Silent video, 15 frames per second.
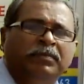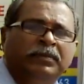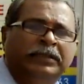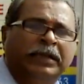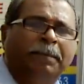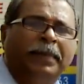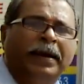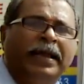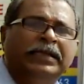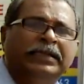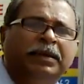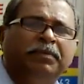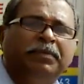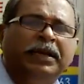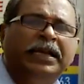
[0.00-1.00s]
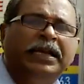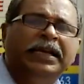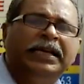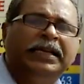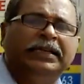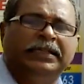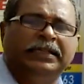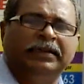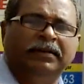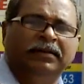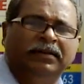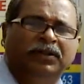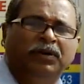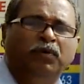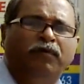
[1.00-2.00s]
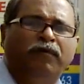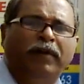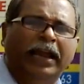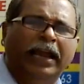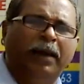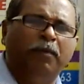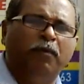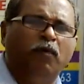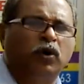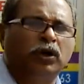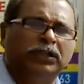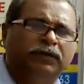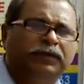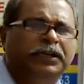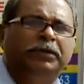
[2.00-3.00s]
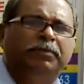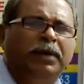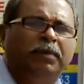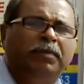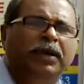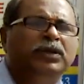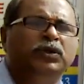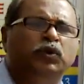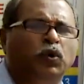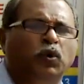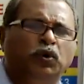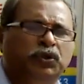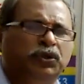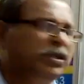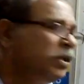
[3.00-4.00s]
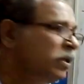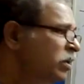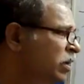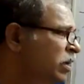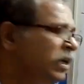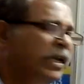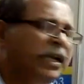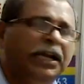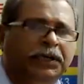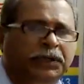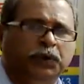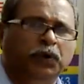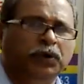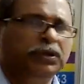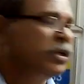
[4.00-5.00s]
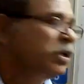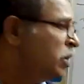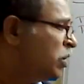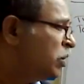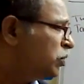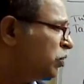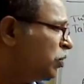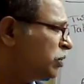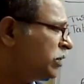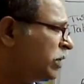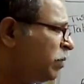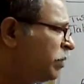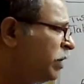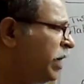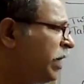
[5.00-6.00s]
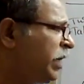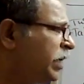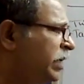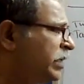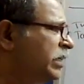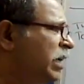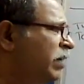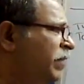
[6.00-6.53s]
supplying some heat through flame, whatever it may be, source, heat source. So some heat is